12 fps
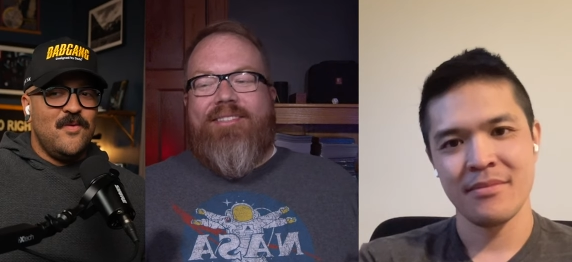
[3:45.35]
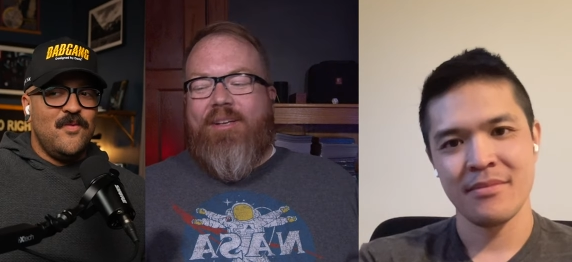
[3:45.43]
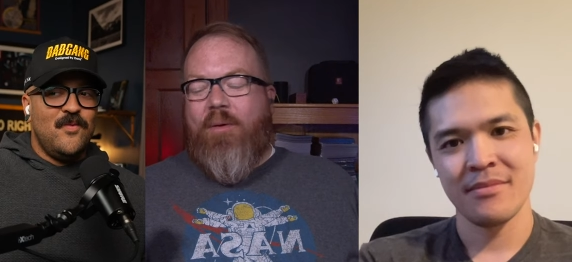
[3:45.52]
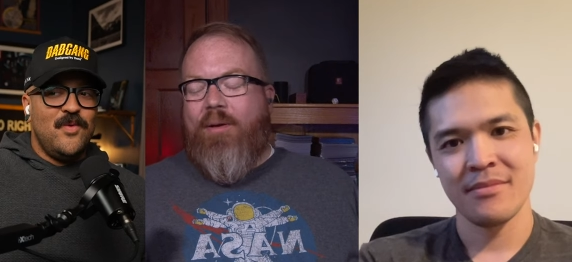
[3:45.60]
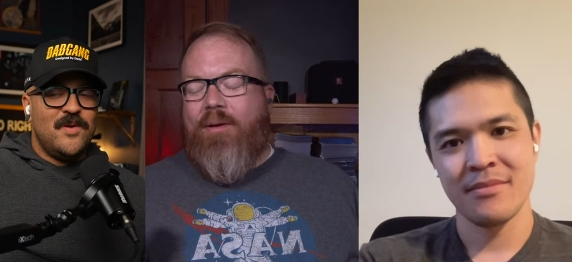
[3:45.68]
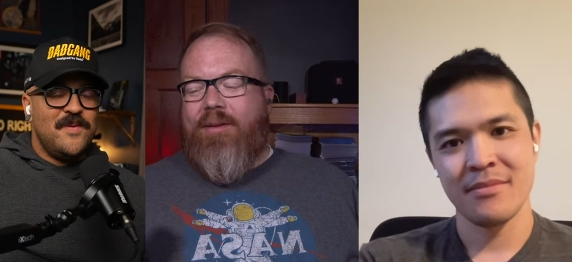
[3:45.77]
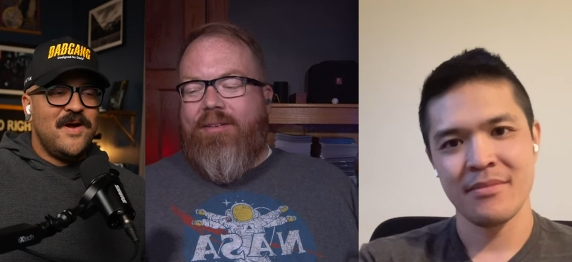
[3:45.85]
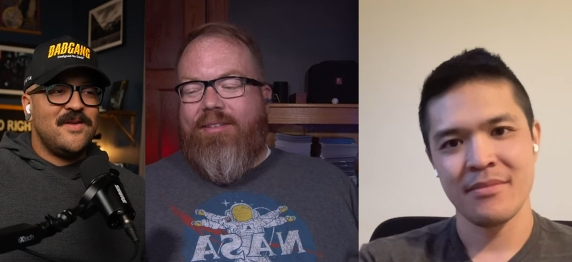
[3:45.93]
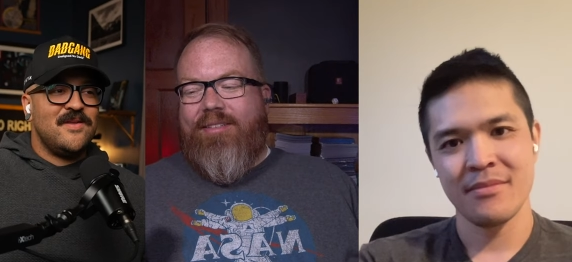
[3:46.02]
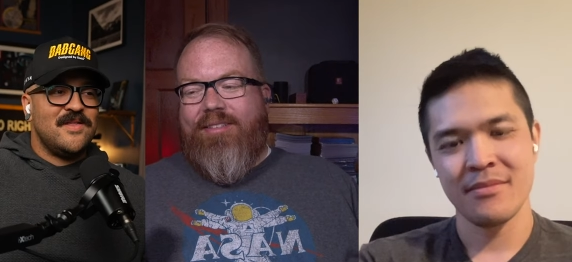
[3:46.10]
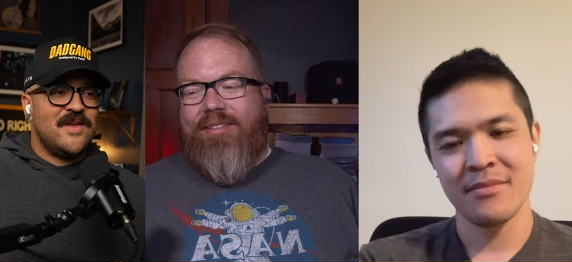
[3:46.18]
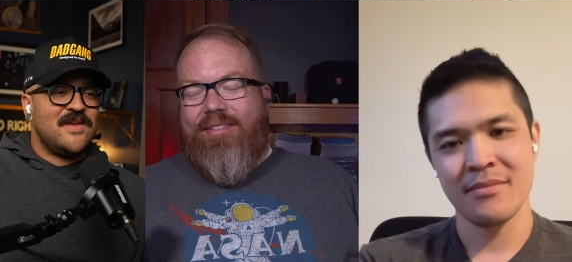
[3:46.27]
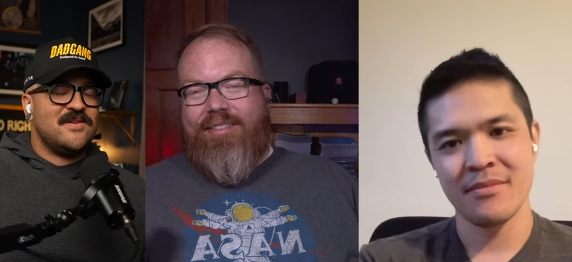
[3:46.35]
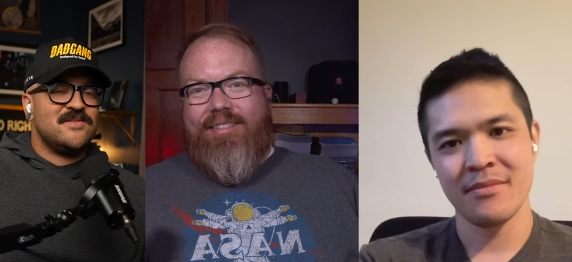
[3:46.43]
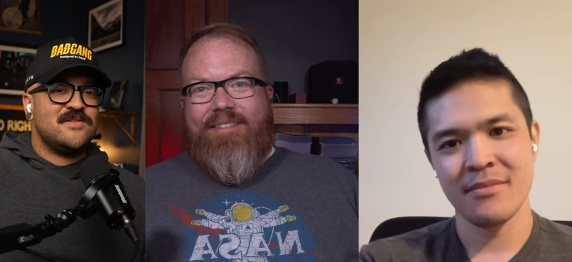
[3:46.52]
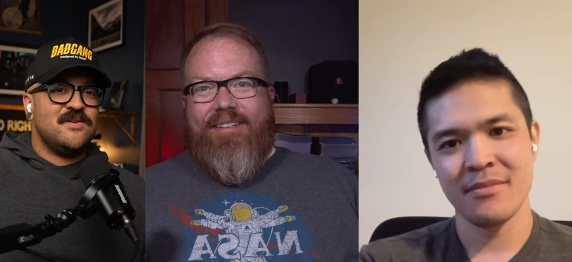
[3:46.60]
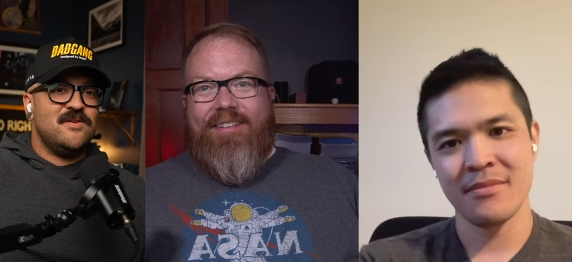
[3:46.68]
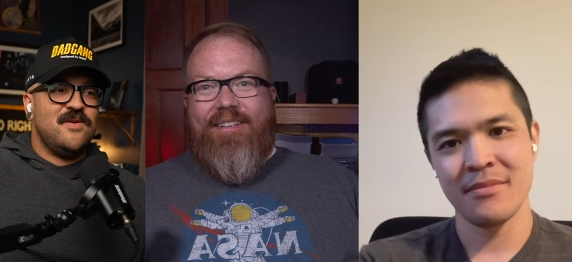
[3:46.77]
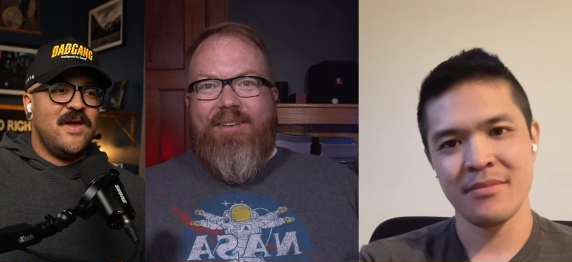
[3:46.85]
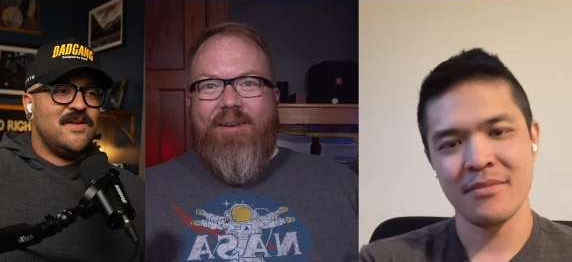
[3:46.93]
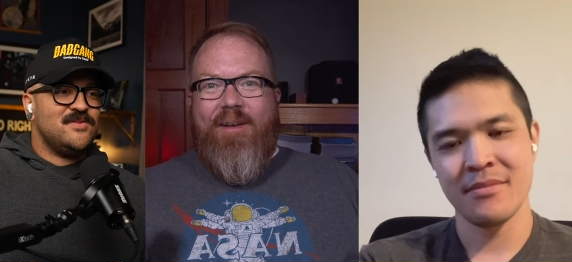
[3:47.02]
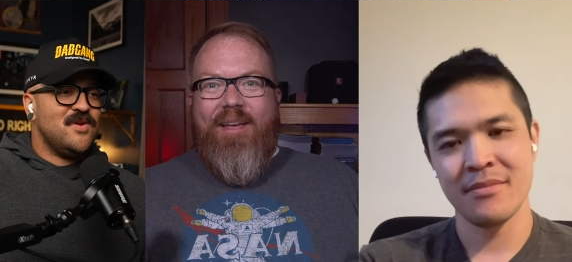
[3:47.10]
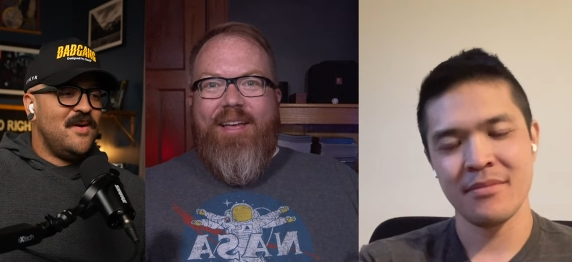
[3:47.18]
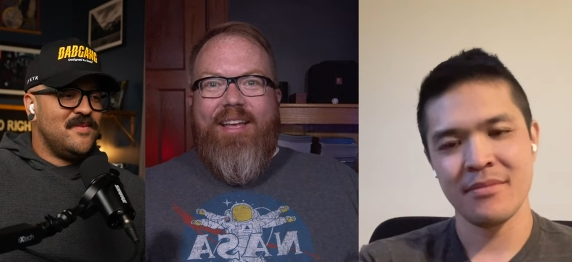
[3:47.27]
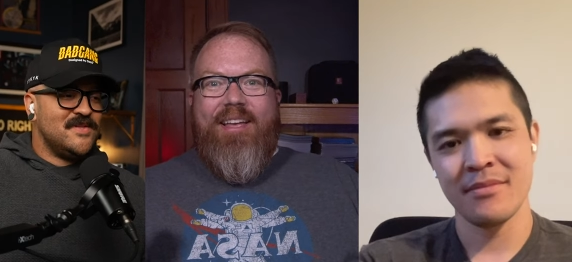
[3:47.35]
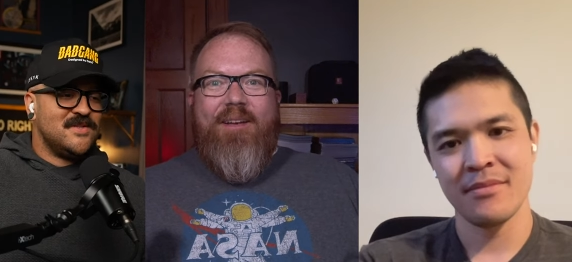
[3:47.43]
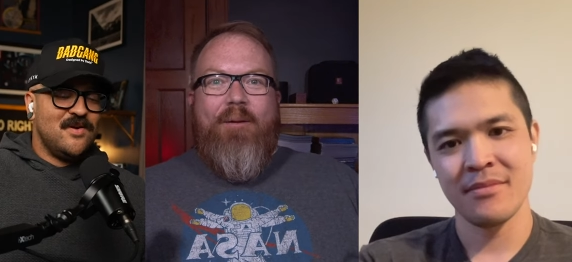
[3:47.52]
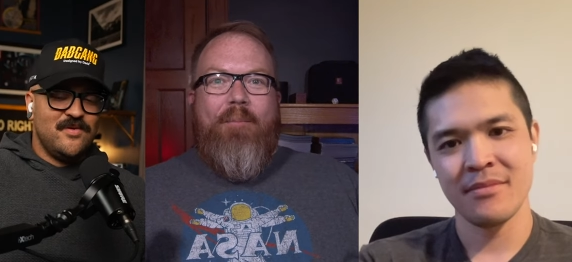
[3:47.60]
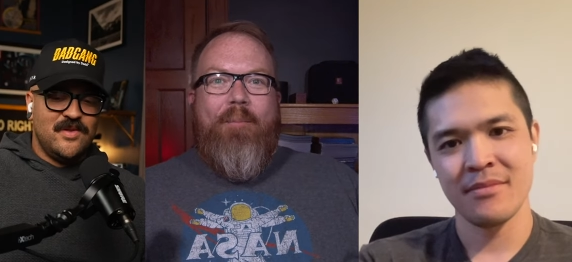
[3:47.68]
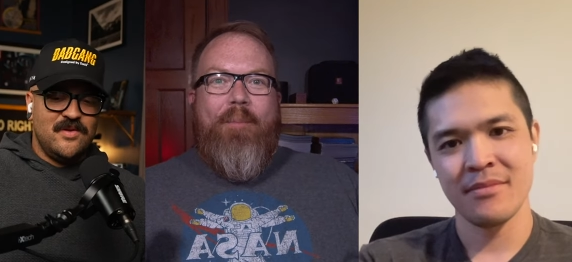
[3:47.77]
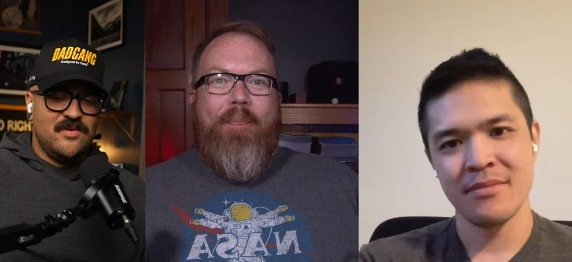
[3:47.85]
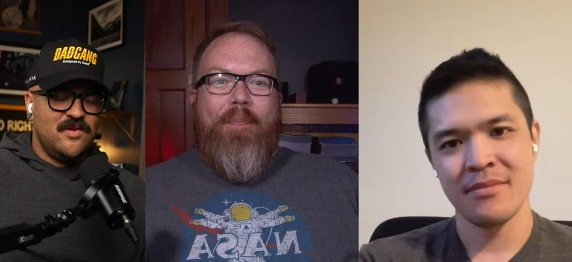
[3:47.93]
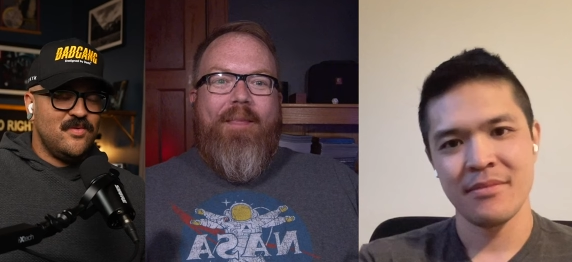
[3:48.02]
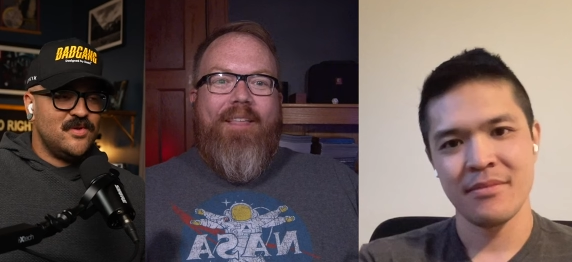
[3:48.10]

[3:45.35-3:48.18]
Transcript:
Speaker 1: What about you? Like, so Andrew, I'm going to start with you. You were